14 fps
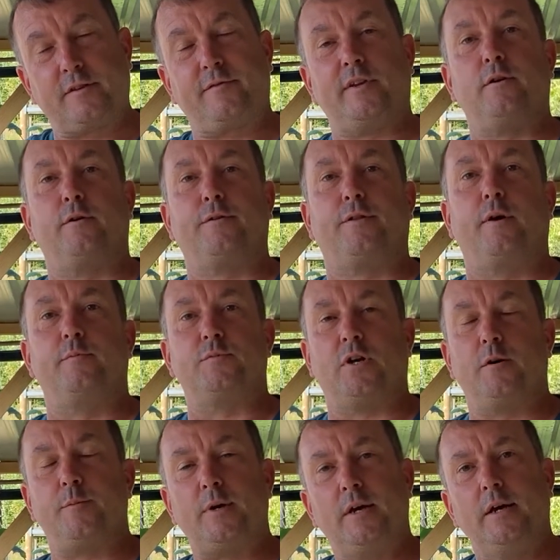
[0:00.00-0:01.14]
video a thumbs
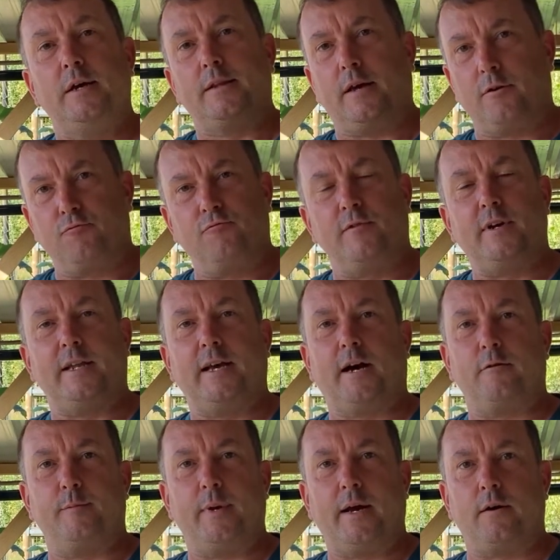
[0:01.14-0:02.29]
up, that will really
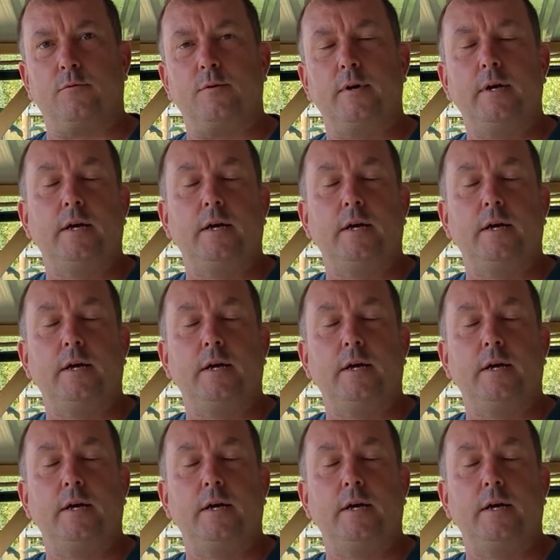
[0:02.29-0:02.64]
help me out.